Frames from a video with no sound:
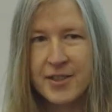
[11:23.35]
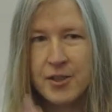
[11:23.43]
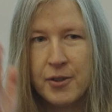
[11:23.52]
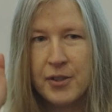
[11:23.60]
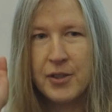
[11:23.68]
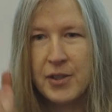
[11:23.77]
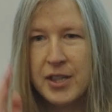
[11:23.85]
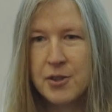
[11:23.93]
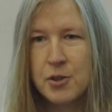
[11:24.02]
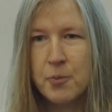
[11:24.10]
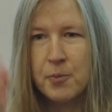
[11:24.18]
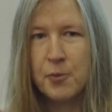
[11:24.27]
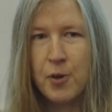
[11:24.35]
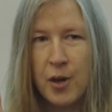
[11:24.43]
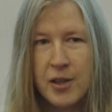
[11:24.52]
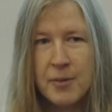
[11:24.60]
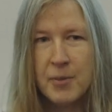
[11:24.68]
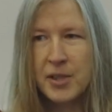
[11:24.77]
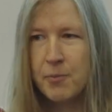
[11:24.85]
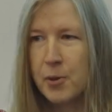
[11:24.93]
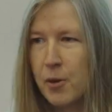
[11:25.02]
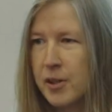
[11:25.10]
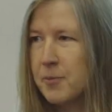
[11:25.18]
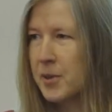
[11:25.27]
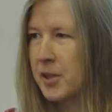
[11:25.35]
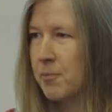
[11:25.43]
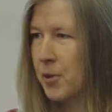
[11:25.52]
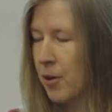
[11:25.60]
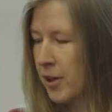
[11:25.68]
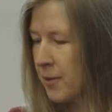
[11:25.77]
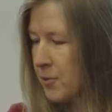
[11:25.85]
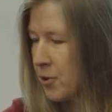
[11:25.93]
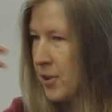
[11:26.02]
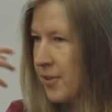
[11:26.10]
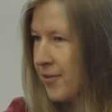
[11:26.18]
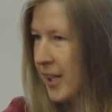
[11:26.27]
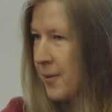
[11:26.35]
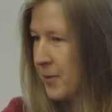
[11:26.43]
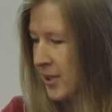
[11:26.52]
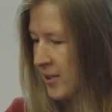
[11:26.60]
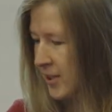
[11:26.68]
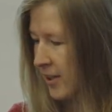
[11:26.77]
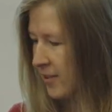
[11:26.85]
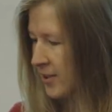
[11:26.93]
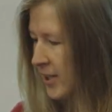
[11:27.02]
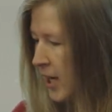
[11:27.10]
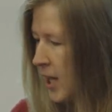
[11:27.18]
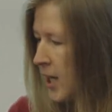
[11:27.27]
So you need to program and program and program to develop these skills.